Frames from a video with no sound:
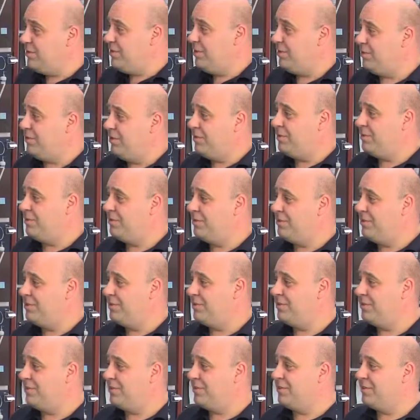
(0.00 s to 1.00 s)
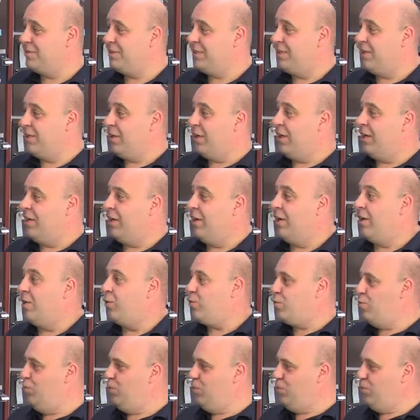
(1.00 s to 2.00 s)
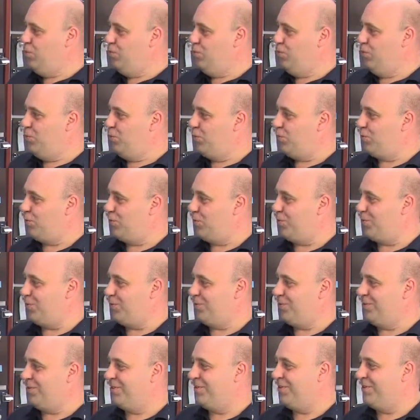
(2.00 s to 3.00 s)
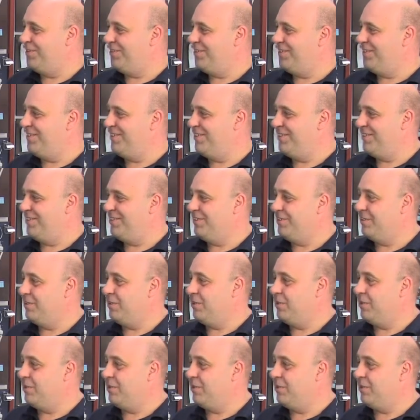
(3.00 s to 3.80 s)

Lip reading: This person isn't speaking.